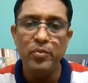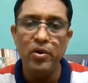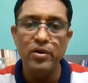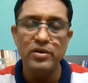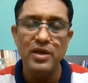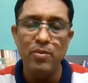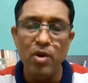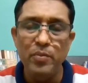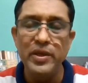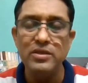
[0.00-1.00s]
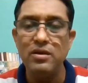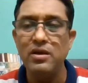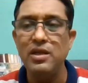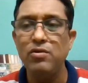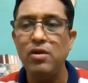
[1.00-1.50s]
for developing the
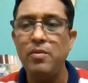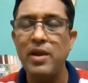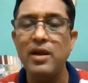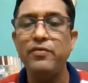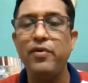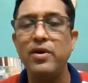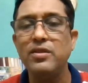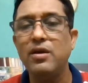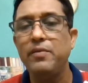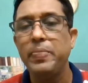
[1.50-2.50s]
curriculum, and further